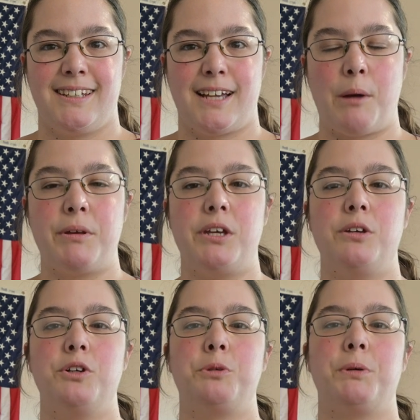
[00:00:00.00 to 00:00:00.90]
I'm a
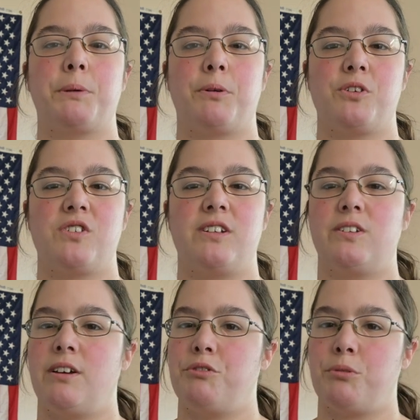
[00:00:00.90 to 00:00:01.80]
huge book person
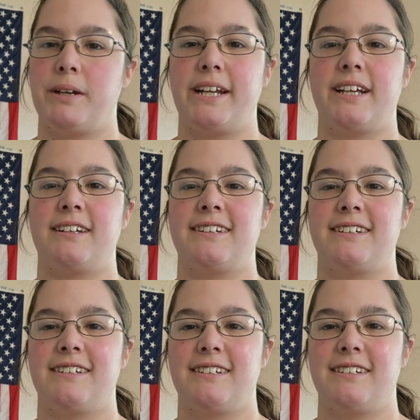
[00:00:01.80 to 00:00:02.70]
that loves reading,
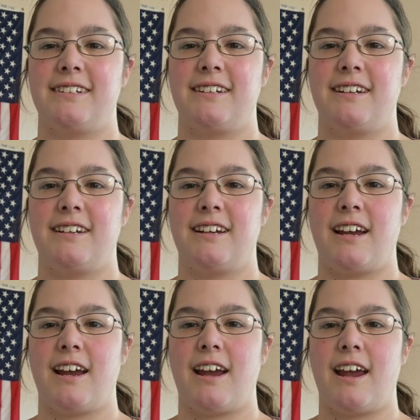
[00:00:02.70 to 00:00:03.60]

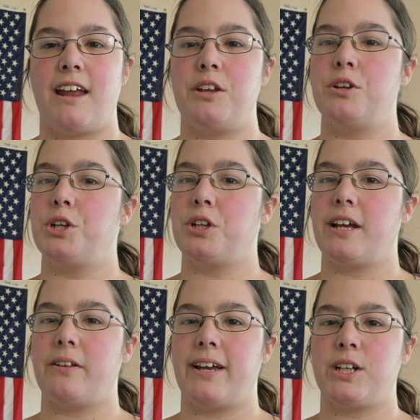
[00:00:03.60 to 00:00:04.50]
and usually
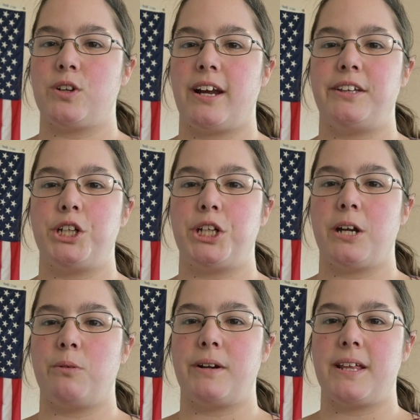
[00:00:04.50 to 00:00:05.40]
I like trying to
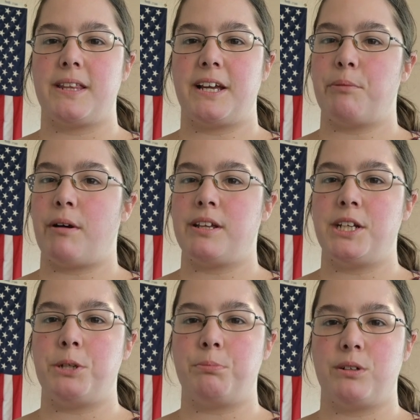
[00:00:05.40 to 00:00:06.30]
share what I think about
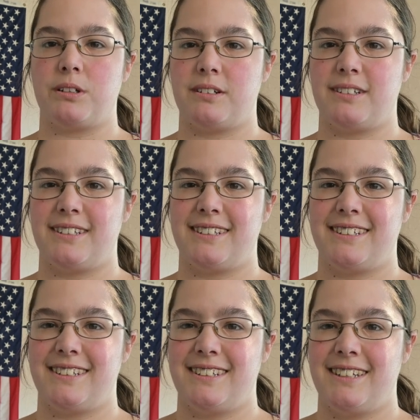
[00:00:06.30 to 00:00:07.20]
each book.
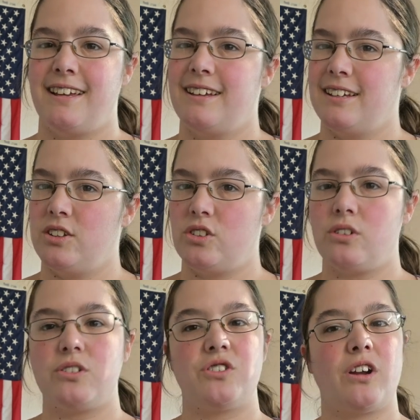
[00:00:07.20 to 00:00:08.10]

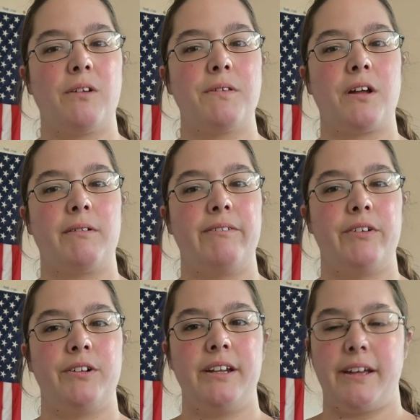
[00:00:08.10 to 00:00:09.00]
So to start with our
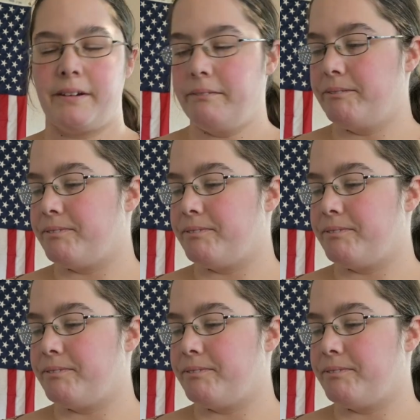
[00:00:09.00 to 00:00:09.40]
review today,